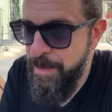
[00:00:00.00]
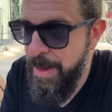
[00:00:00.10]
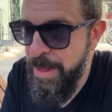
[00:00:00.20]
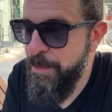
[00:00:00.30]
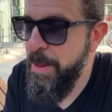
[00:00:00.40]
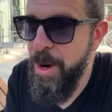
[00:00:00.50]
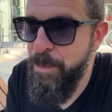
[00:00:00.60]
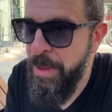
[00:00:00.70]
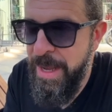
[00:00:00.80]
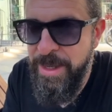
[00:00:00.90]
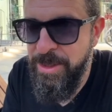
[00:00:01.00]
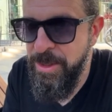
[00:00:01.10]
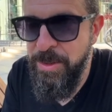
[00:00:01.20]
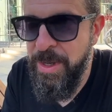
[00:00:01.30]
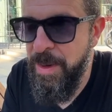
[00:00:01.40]
and if they are planning
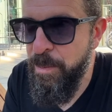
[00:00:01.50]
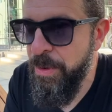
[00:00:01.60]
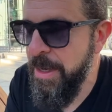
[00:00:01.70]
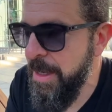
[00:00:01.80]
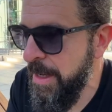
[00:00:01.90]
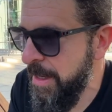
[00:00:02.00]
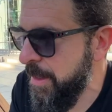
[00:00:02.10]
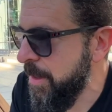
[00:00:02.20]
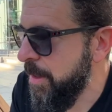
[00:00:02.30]
to, can bring in